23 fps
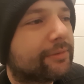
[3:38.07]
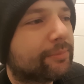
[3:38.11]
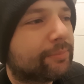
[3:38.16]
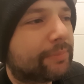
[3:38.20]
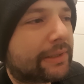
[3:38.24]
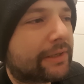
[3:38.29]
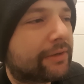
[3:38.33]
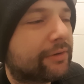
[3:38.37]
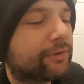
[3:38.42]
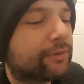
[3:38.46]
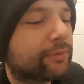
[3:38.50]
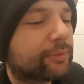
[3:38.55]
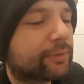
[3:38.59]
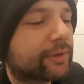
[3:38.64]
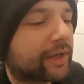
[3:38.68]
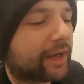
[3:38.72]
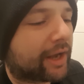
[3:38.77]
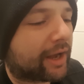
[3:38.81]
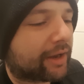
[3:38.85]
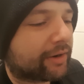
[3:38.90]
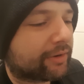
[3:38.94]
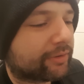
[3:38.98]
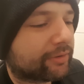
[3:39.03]
I mean, you
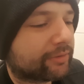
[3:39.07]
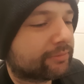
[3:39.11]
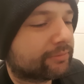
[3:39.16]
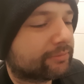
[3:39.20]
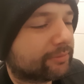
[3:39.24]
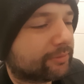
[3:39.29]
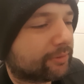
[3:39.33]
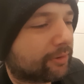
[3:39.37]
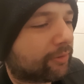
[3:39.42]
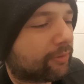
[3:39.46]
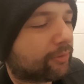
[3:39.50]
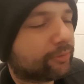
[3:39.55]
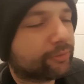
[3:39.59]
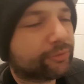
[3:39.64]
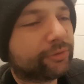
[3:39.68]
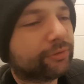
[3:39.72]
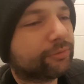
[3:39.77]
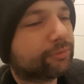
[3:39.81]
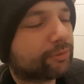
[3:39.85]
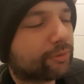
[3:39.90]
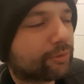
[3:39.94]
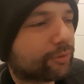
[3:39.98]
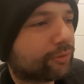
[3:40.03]
can
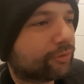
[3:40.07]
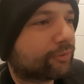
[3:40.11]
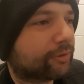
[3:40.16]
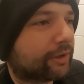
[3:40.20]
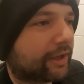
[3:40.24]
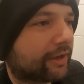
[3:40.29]
also, of course,